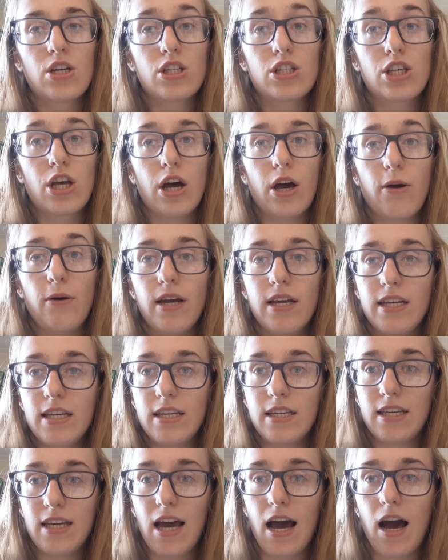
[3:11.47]
So
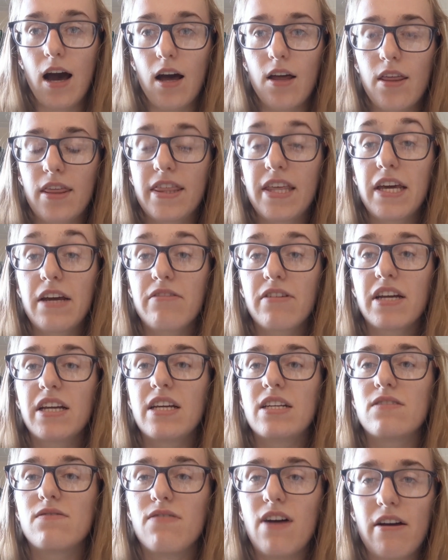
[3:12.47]
yeah, theory
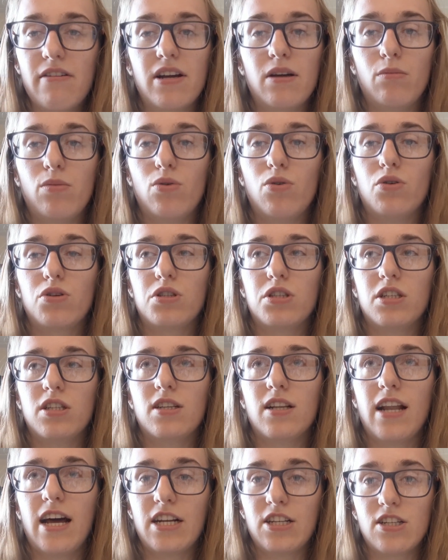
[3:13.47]
is very
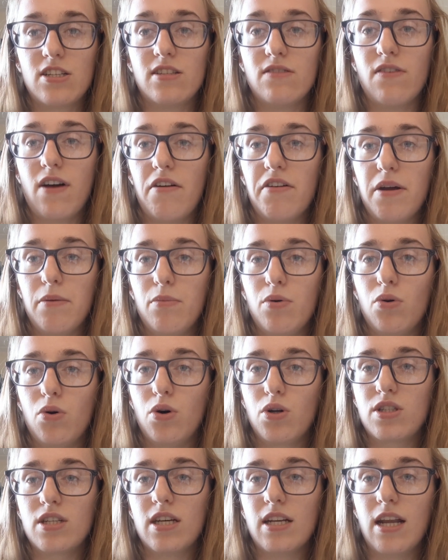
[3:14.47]
important, lectures are very
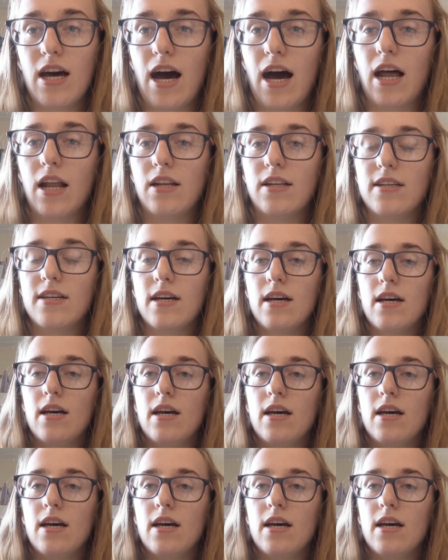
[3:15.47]
important, and